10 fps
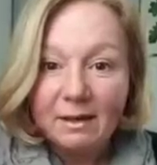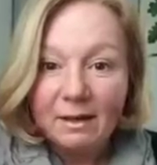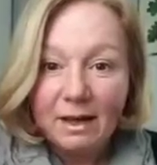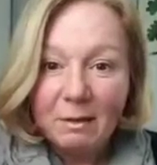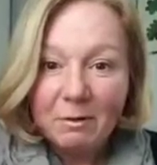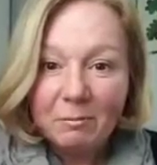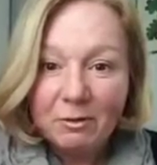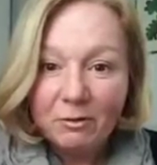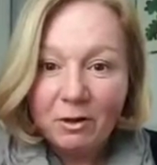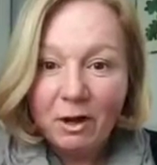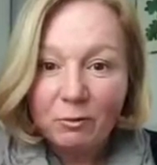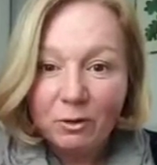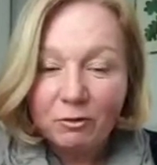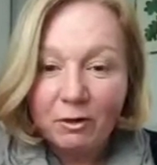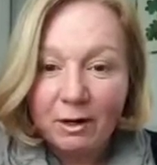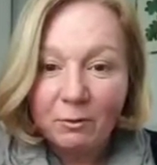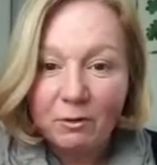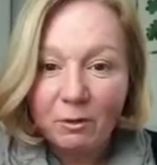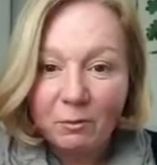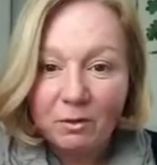Emma, I've been doing half square triangles
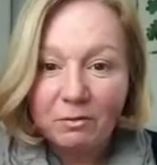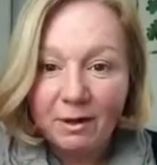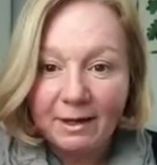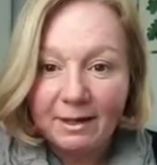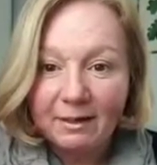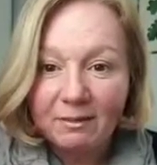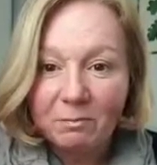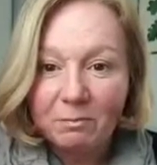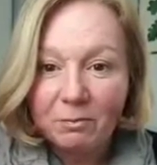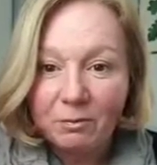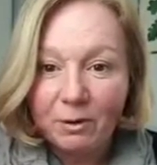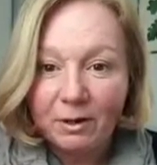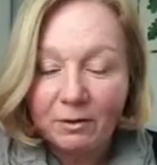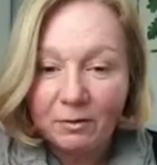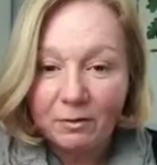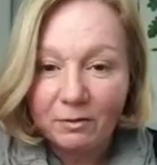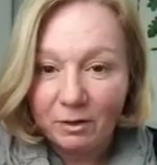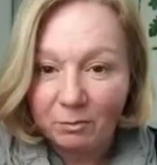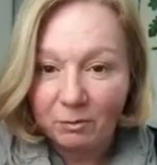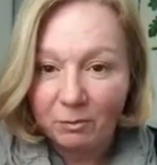along with the flying geese before I cut the surplus.